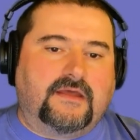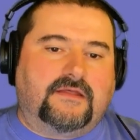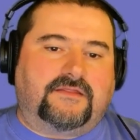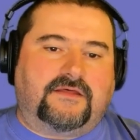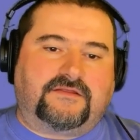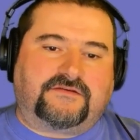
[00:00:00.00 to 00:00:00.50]

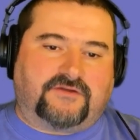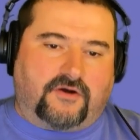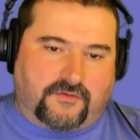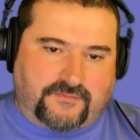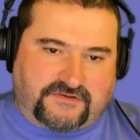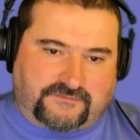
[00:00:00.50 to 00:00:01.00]
Then there's the
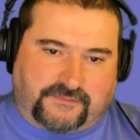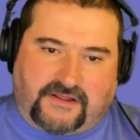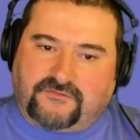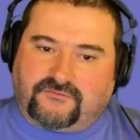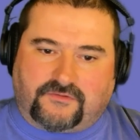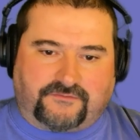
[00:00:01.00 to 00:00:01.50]
hobbyist
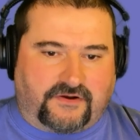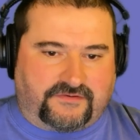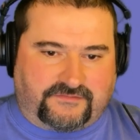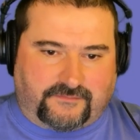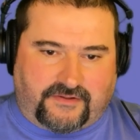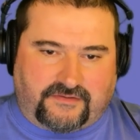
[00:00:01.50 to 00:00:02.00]
plan,
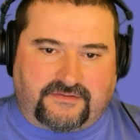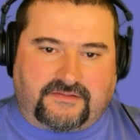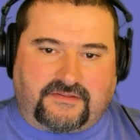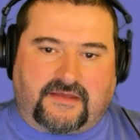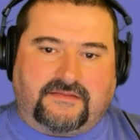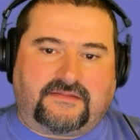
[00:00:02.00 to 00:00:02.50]
$12 a month.
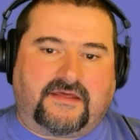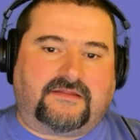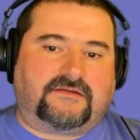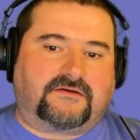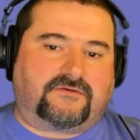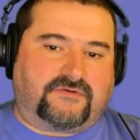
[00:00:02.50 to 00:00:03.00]
And then
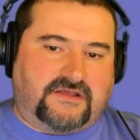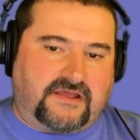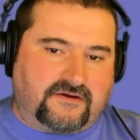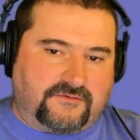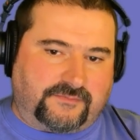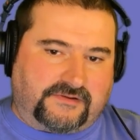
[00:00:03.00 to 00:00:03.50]
the
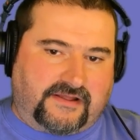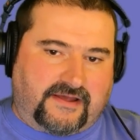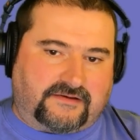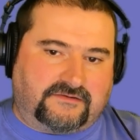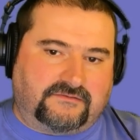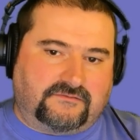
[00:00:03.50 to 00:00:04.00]
creator
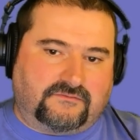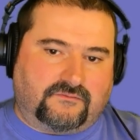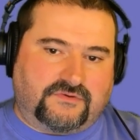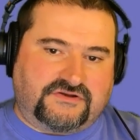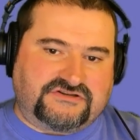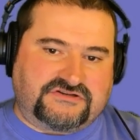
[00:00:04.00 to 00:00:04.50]
plan,
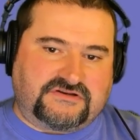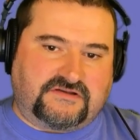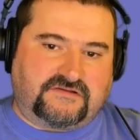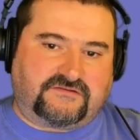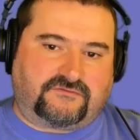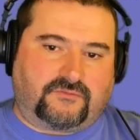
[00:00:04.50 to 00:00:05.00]
which
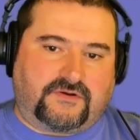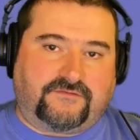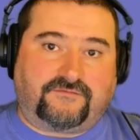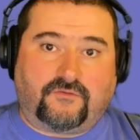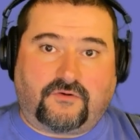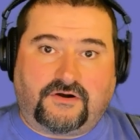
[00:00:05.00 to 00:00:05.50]
is
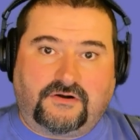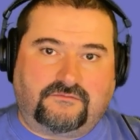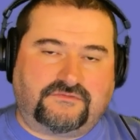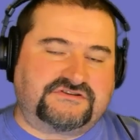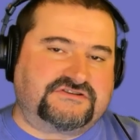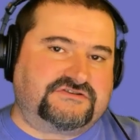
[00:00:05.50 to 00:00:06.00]
24,
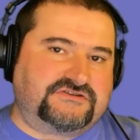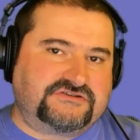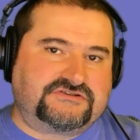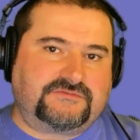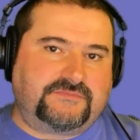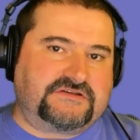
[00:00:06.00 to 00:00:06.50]
which
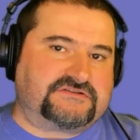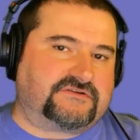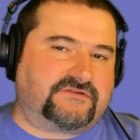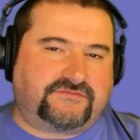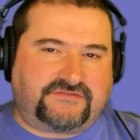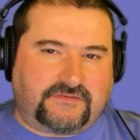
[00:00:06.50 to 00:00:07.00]
used to be sort
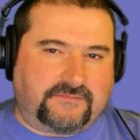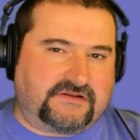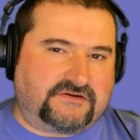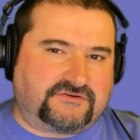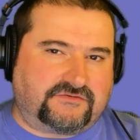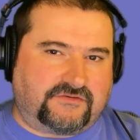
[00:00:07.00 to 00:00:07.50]
of
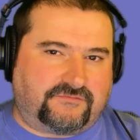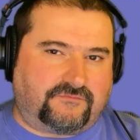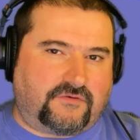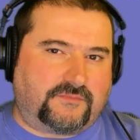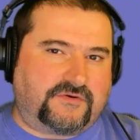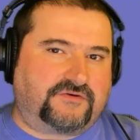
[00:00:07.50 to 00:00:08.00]
similar to the
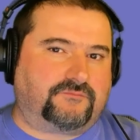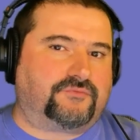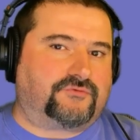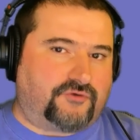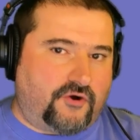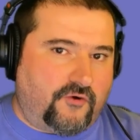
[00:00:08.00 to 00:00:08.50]
former
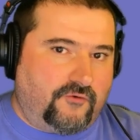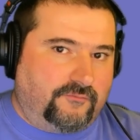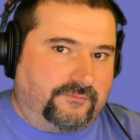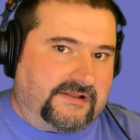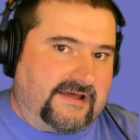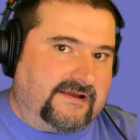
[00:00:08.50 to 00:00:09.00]
pro
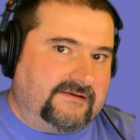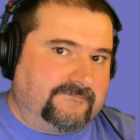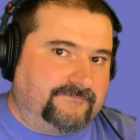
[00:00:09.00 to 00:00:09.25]
plan.